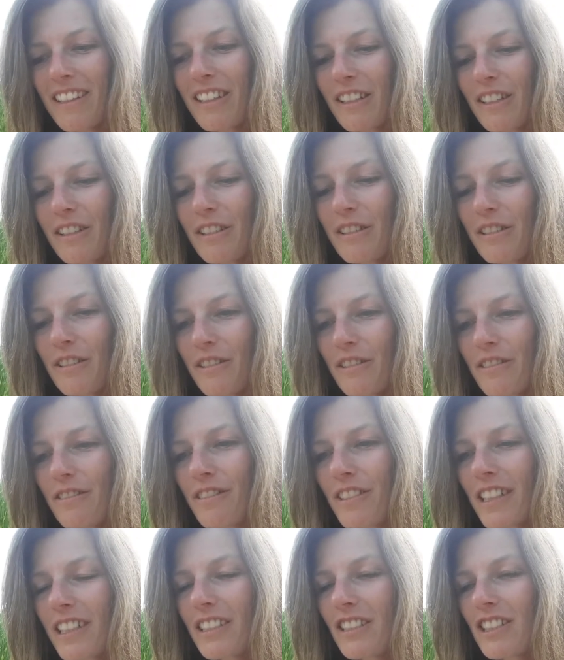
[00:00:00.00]

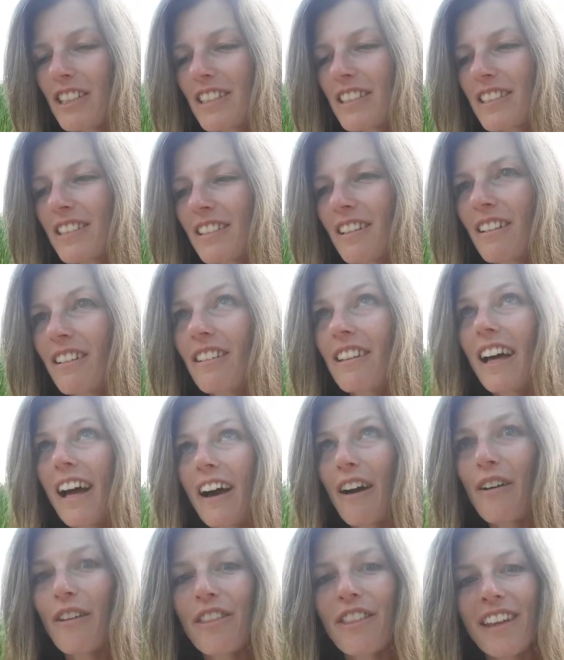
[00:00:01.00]
You can just
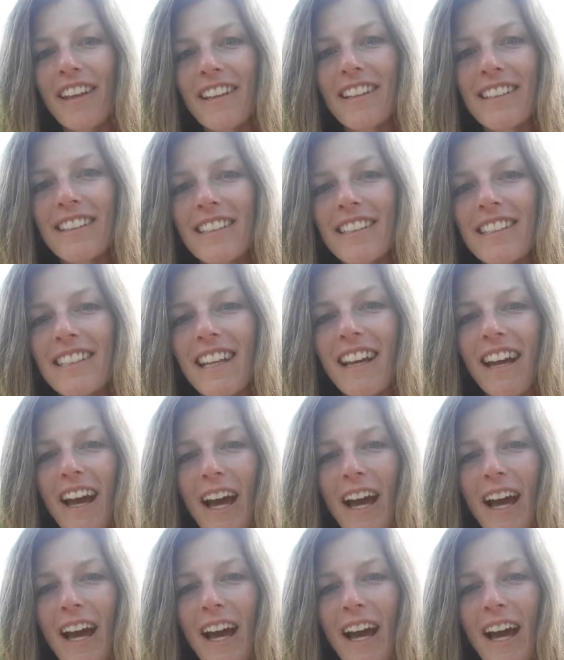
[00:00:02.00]
allow things to